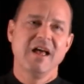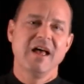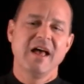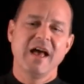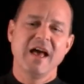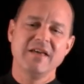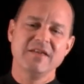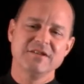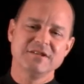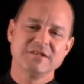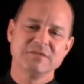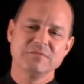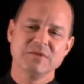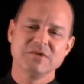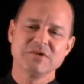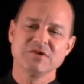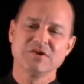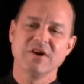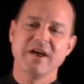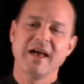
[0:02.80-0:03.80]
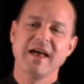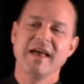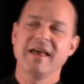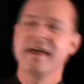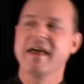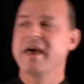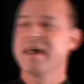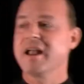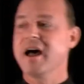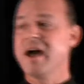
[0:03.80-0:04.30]
Hey, this is Mr.
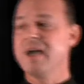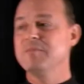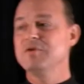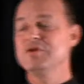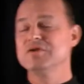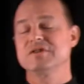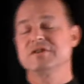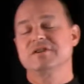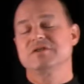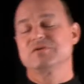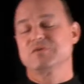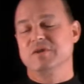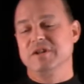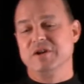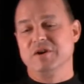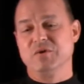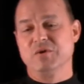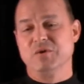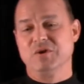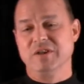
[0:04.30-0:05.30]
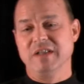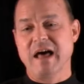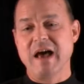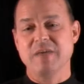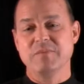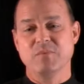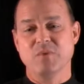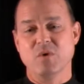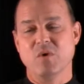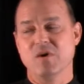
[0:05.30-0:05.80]
A, and I'm using this really cool
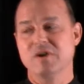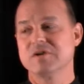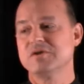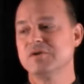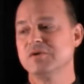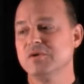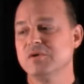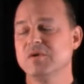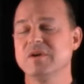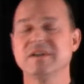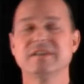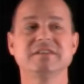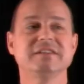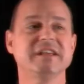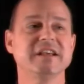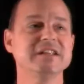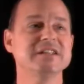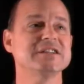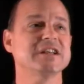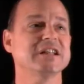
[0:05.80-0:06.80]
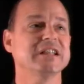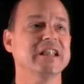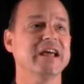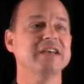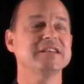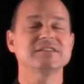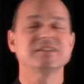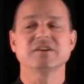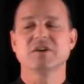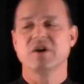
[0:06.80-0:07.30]
light board to teach a
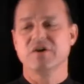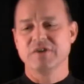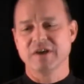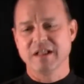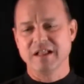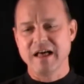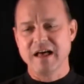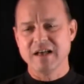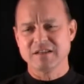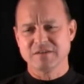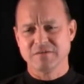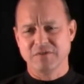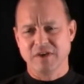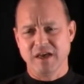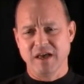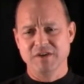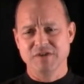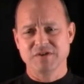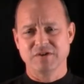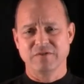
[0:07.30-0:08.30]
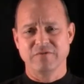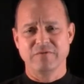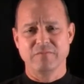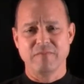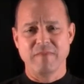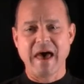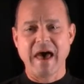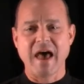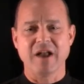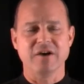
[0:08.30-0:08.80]
lesson on the classification of
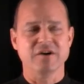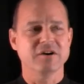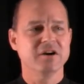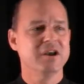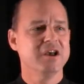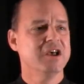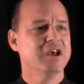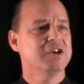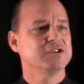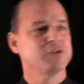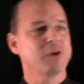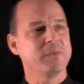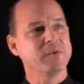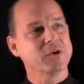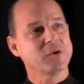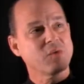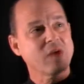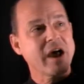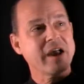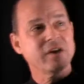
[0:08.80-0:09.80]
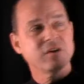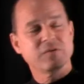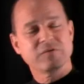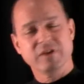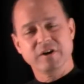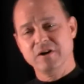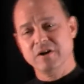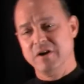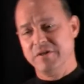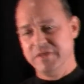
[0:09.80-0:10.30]
matter. So I'm going to write over
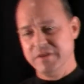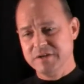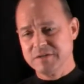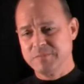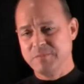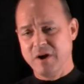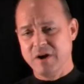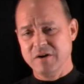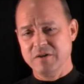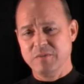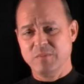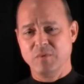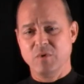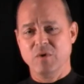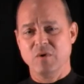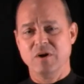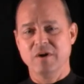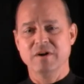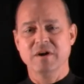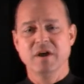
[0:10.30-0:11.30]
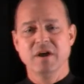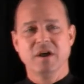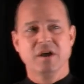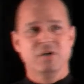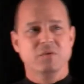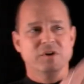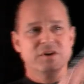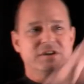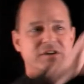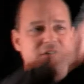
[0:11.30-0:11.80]
here on this part of the board,
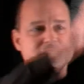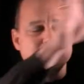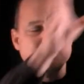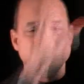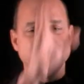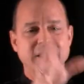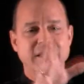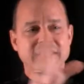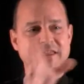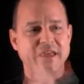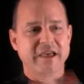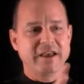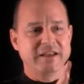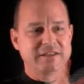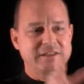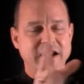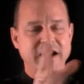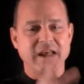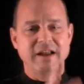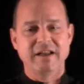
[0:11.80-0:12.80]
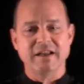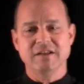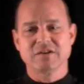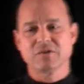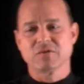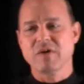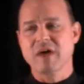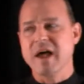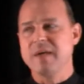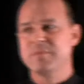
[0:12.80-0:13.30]
which is the big things that I need to
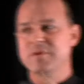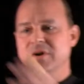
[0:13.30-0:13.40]
write.